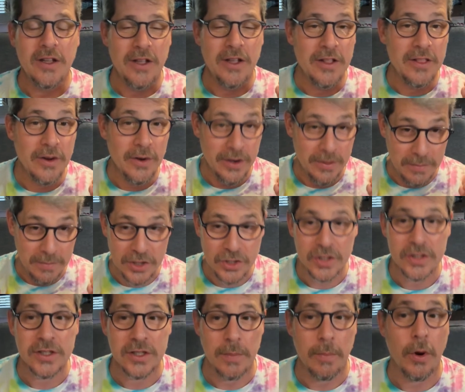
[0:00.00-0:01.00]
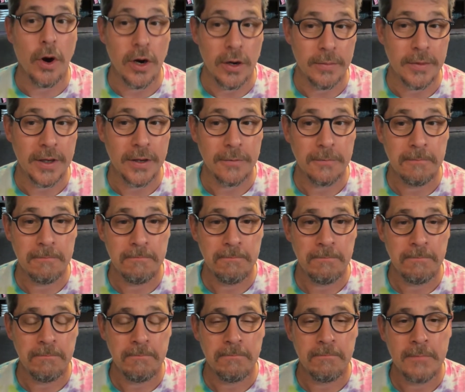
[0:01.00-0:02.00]
in their admissions department
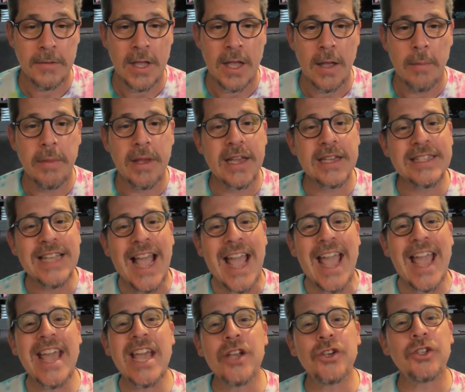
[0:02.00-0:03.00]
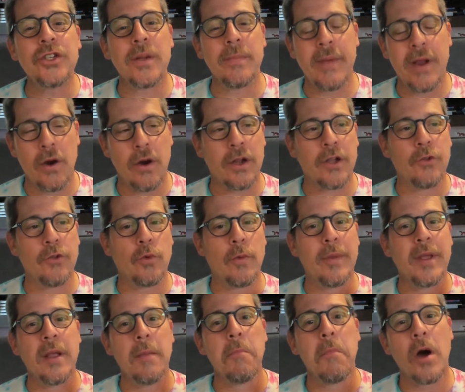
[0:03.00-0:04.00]
because Asian Americans were
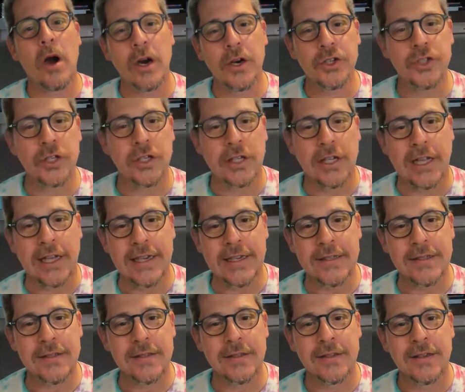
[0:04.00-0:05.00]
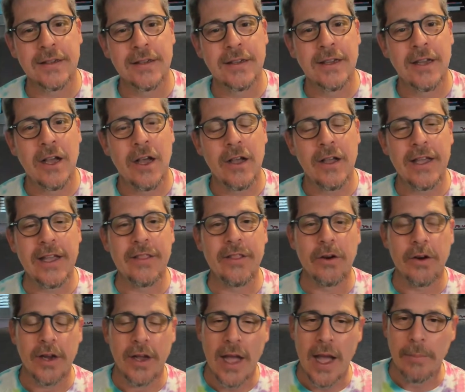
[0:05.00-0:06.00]
being marginalized in
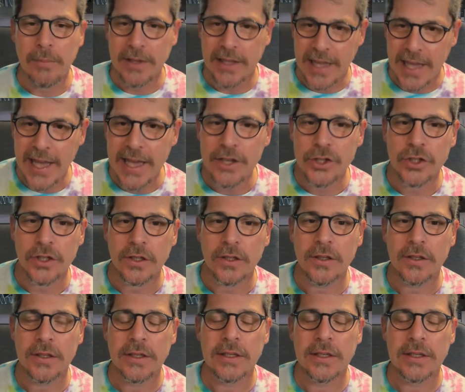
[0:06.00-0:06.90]
their application